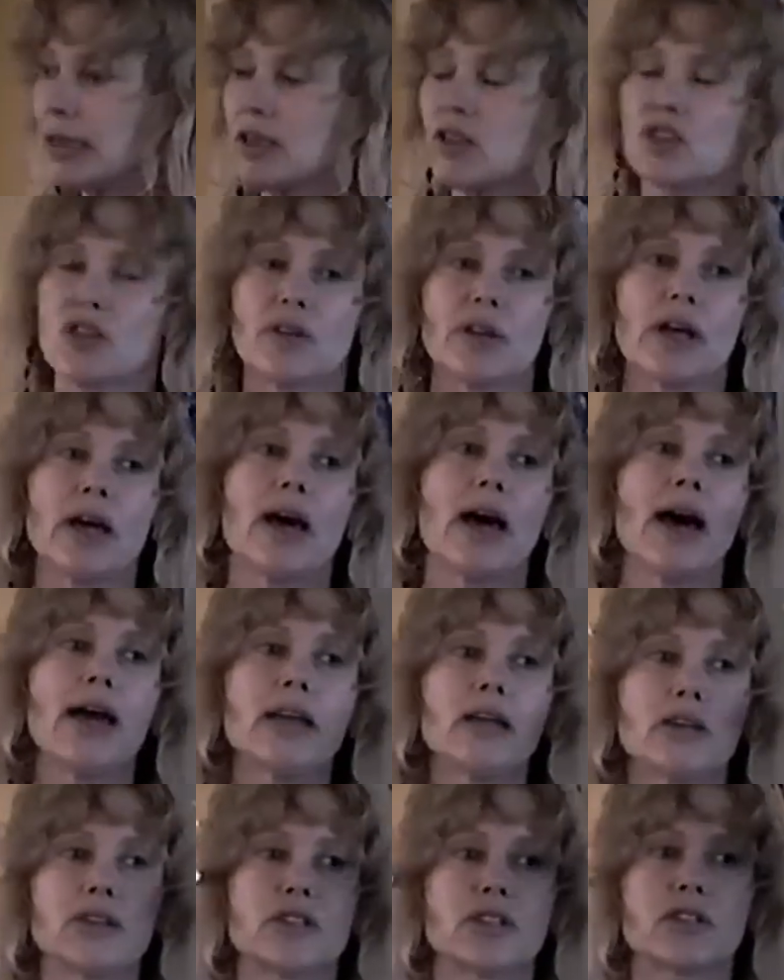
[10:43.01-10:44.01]
So the
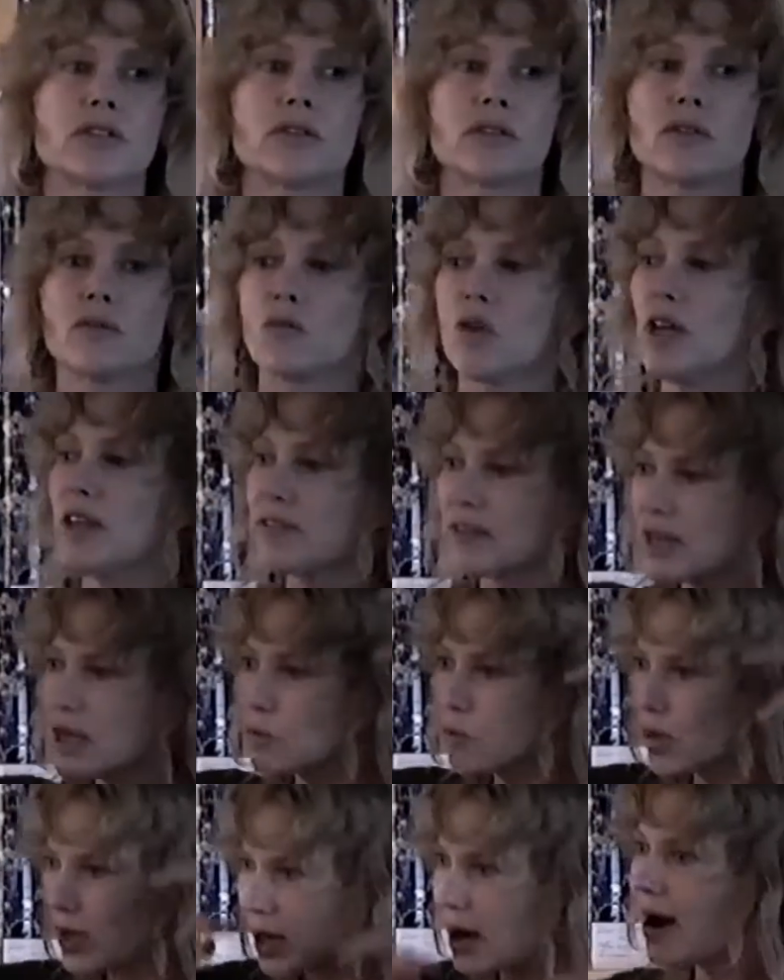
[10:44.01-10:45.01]
highest we
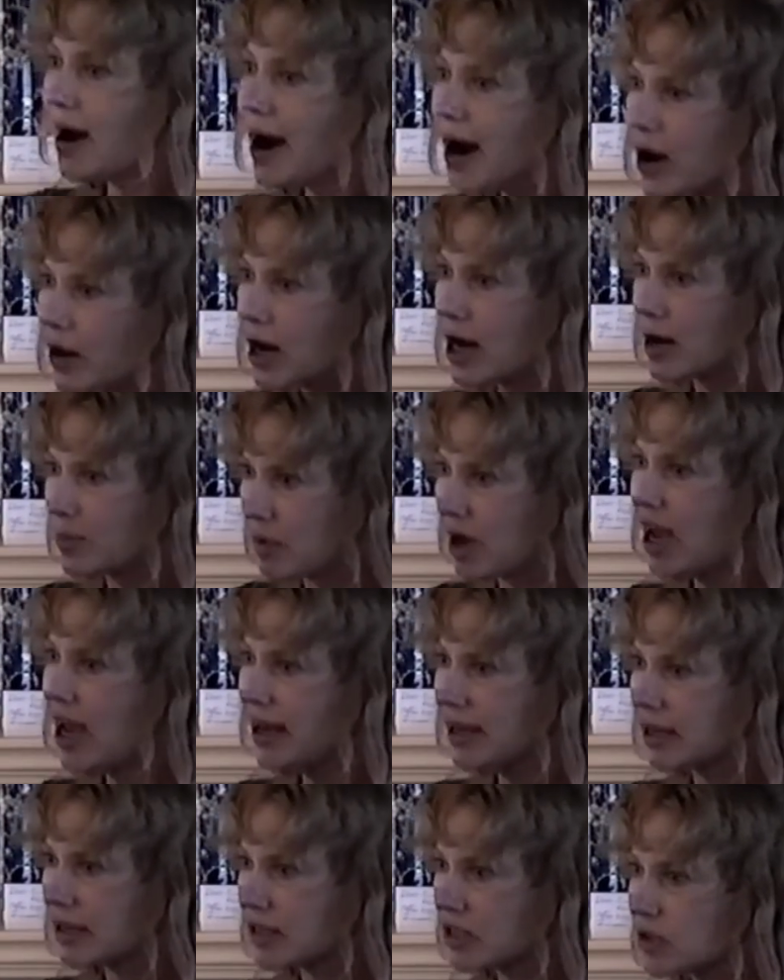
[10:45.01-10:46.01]
think we are our
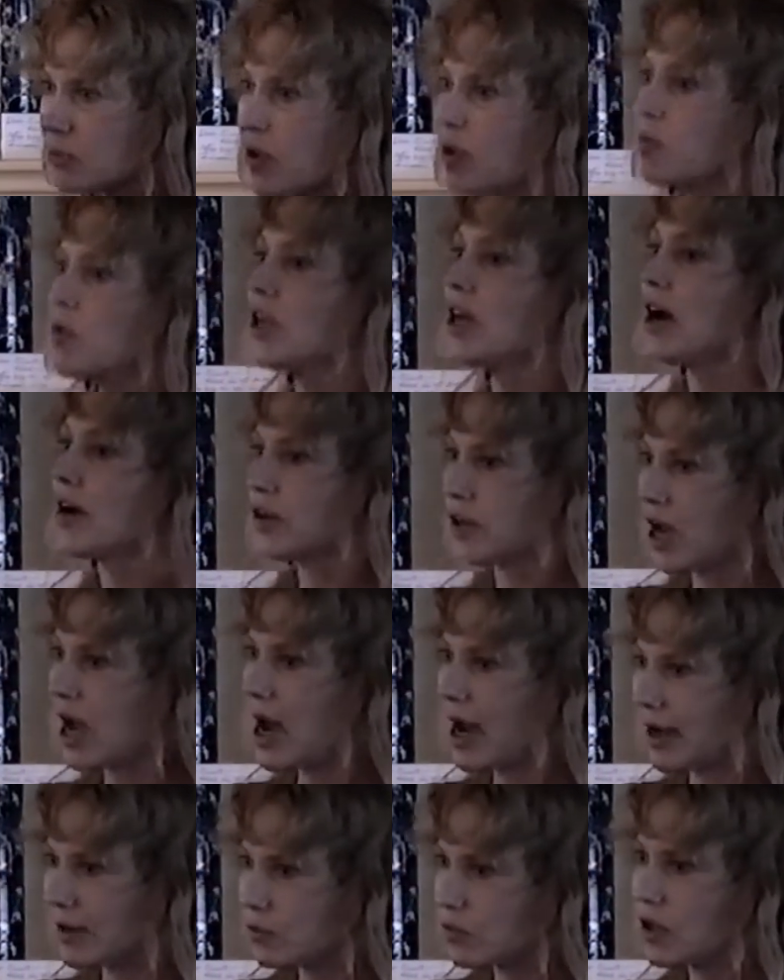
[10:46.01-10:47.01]
bodies, but we are
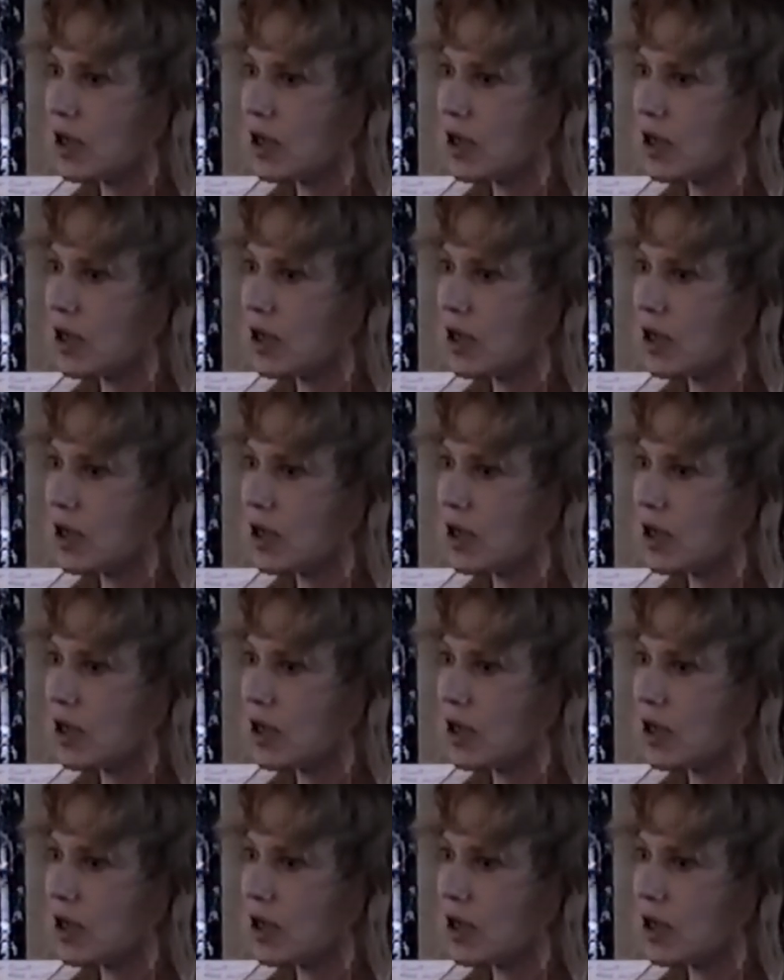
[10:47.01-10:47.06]
not.